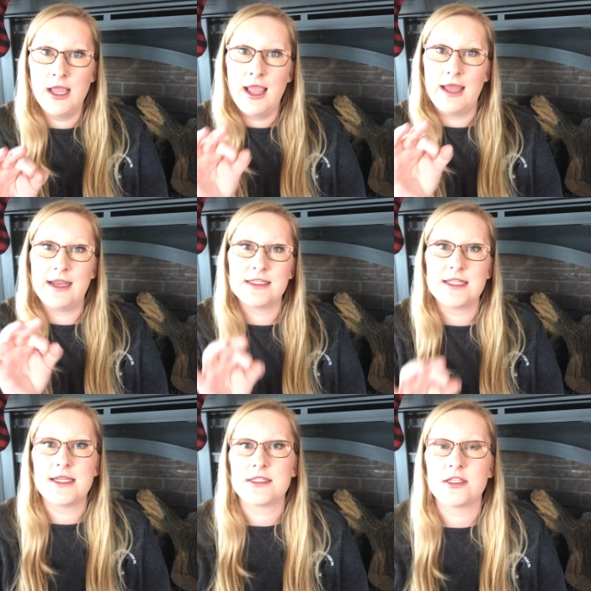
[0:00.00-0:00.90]
And as
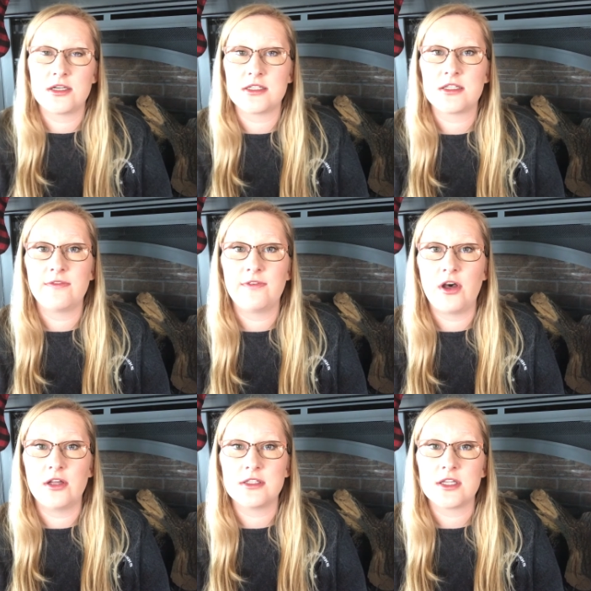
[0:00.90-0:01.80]
that starts to
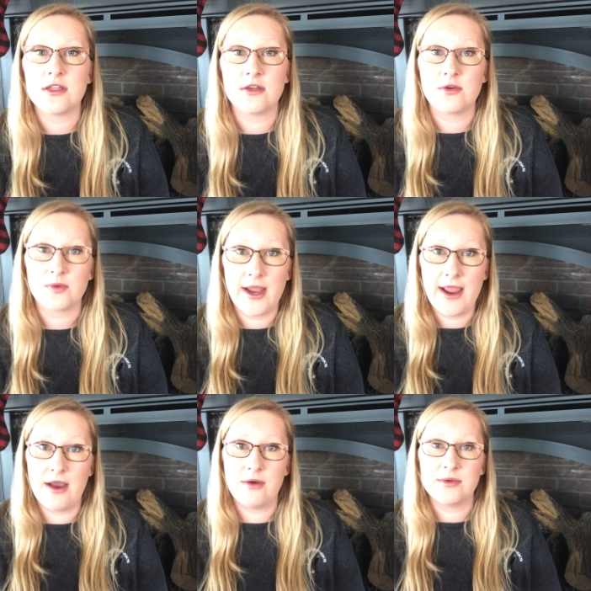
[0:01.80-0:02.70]
fall to the
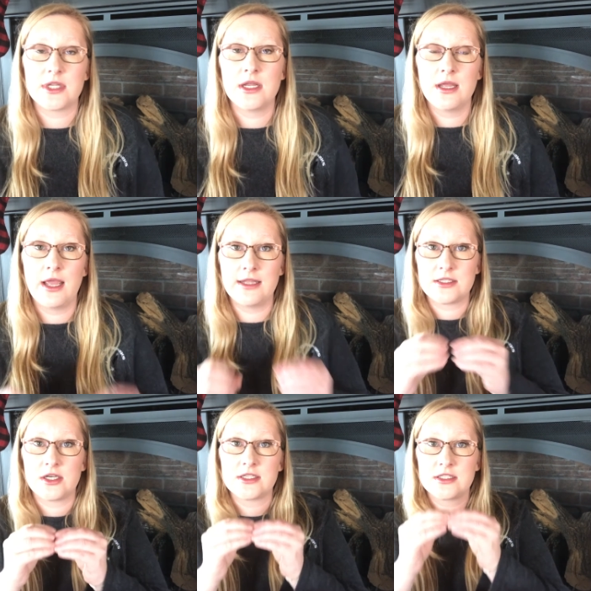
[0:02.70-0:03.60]
ground, it
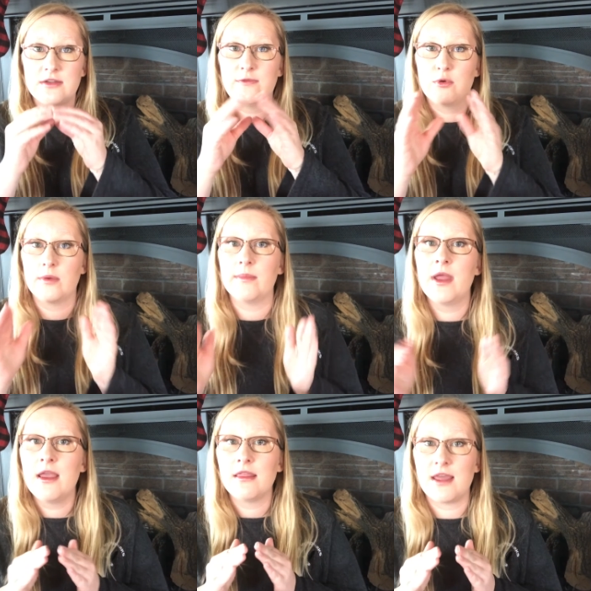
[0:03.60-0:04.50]
starts to form
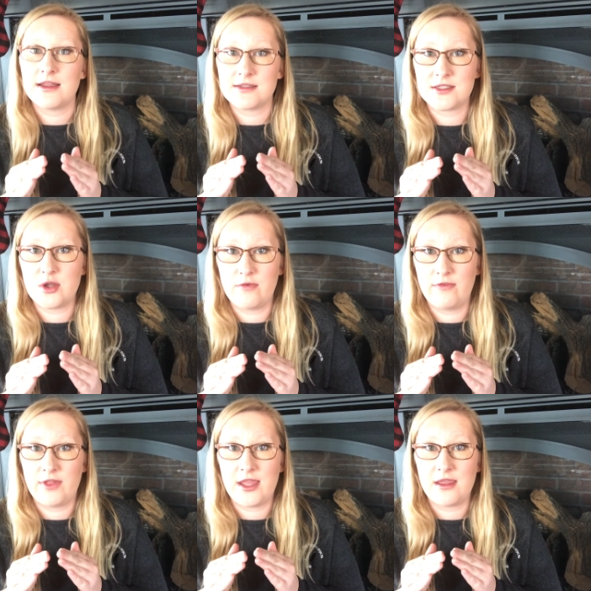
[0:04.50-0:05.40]
that
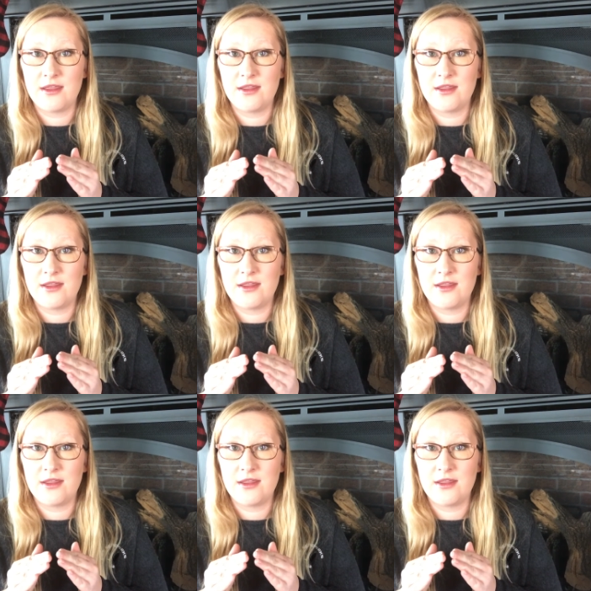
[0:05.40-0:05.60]
snowflake.